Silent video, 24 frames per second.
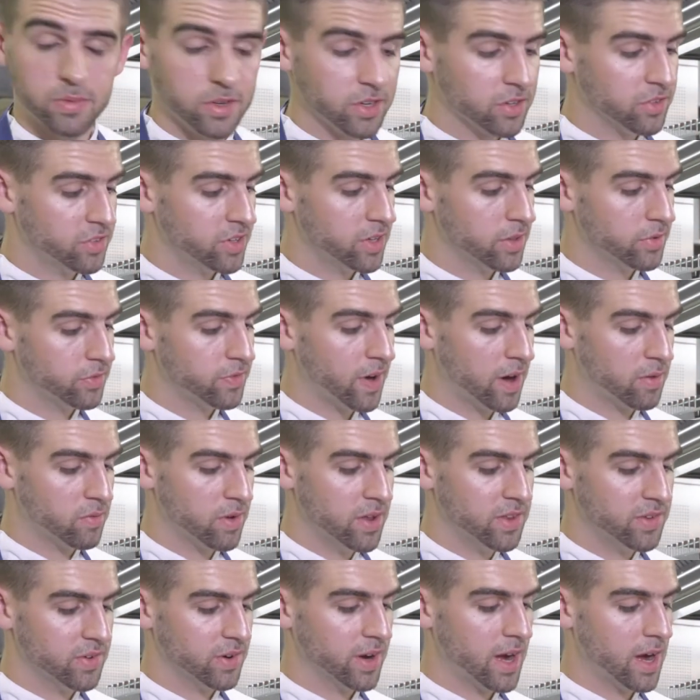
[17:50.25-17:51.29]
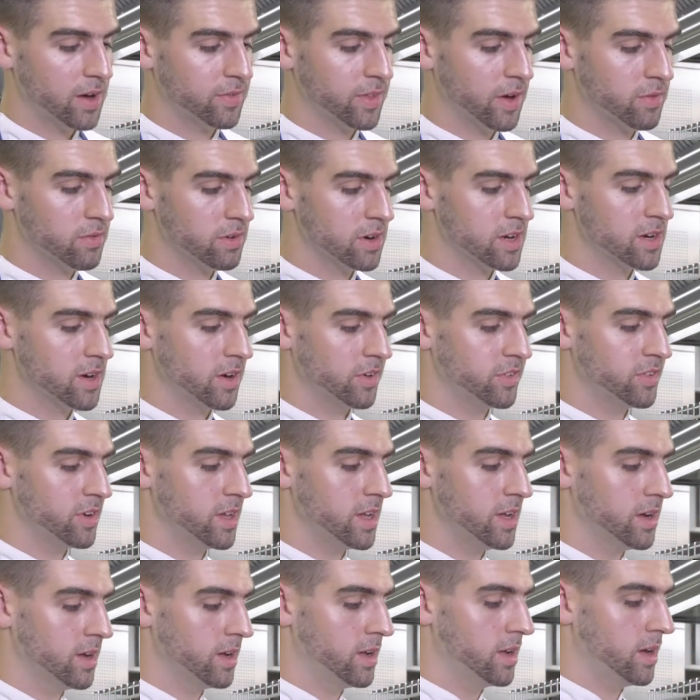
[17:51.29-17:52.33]
You can see the fat rendering out of that really
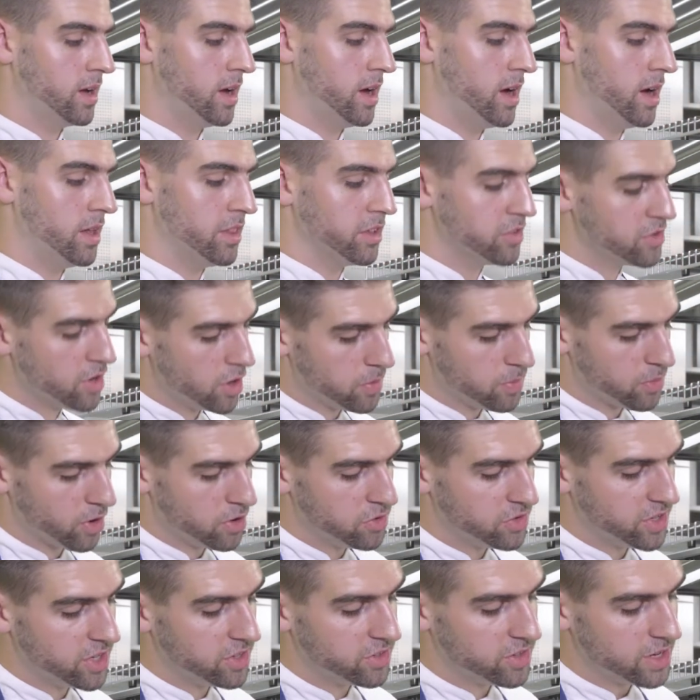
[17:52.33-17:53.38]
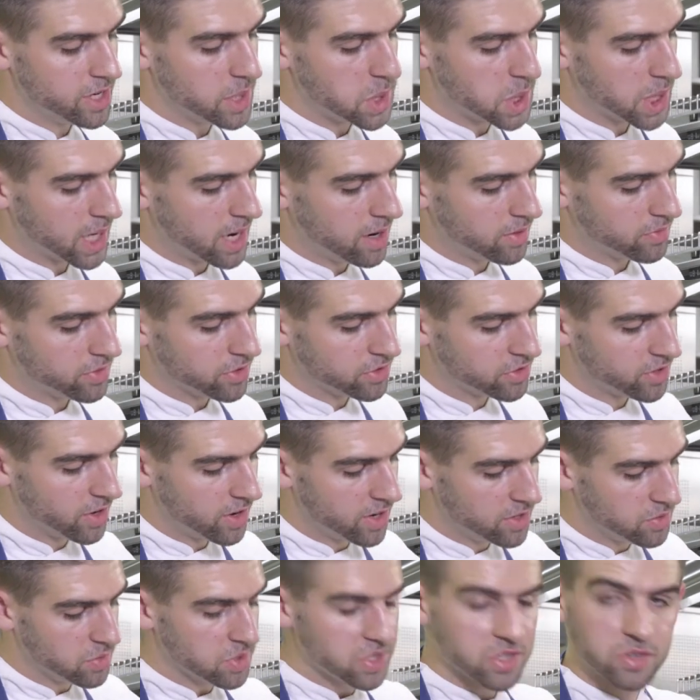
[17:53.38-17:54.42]
nicely. There's no proteins leaching out of the
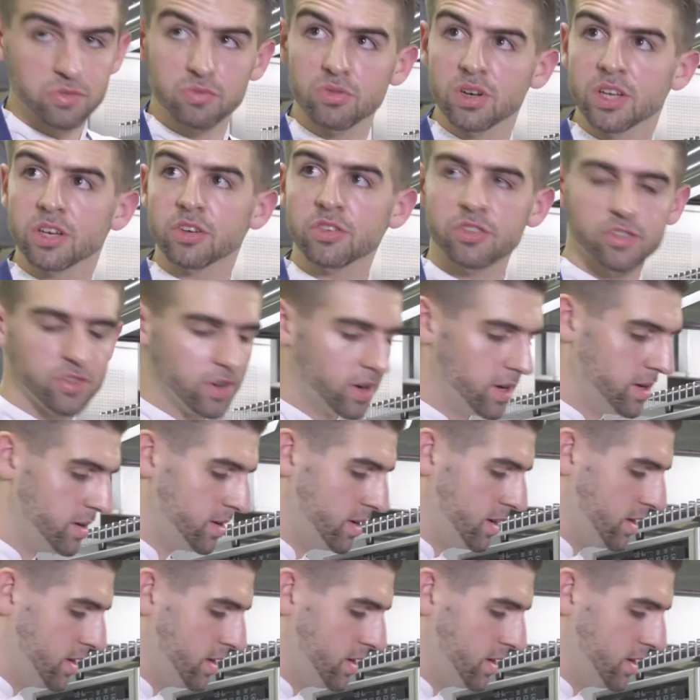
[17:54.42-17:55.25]
side, which is a really good sign.